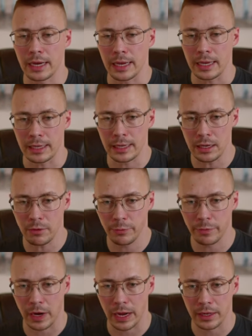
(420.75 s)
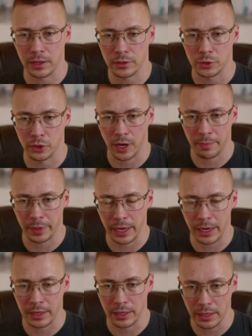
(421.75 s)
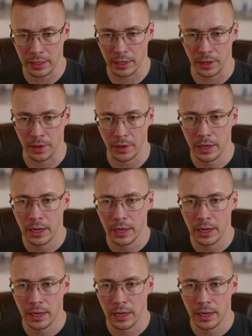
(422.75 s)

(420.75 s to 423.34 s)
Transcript: a key file, drop that in here,